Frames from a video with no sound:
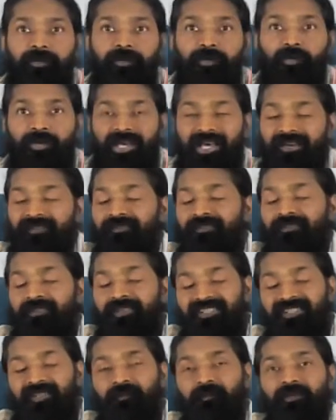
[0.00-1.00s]
you have a
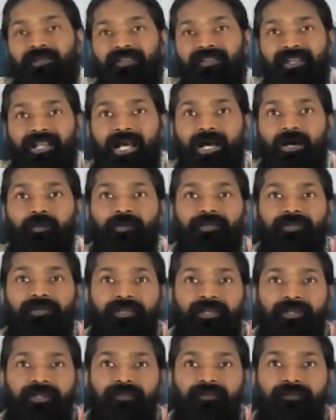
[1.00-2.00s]
little bit now
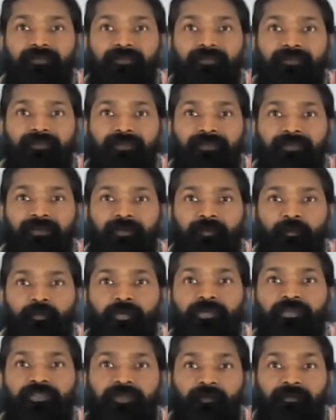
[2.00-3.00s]
and then,
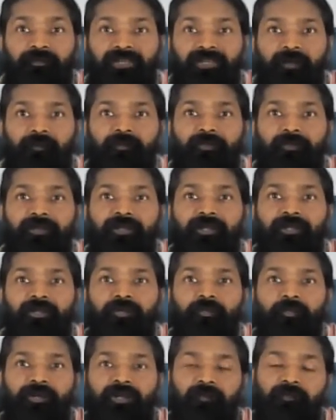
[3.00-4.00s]
but sometimes
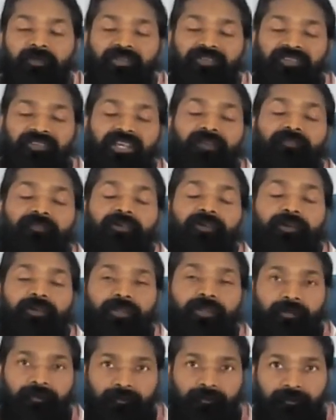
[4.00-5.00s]
lead pretty much every
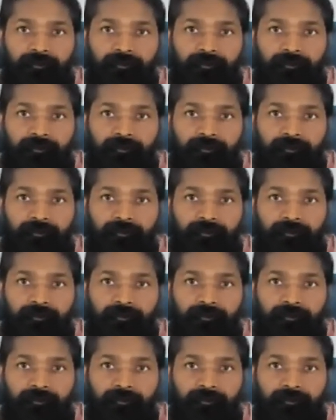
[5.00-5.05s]
day.